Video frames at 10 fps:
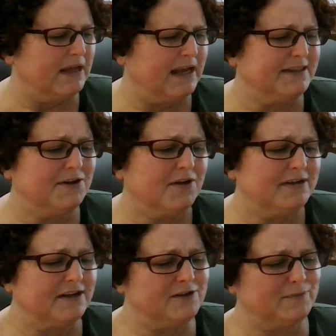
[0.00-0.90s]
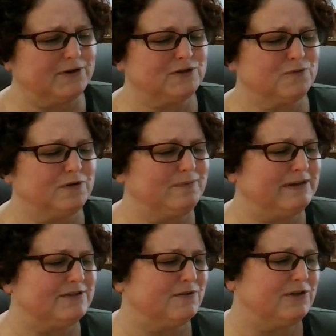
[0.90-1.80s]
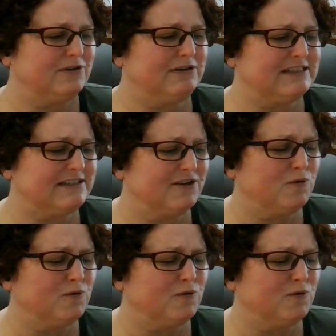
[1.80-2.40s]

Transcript: And then all the other birds wouldn't be so curious to know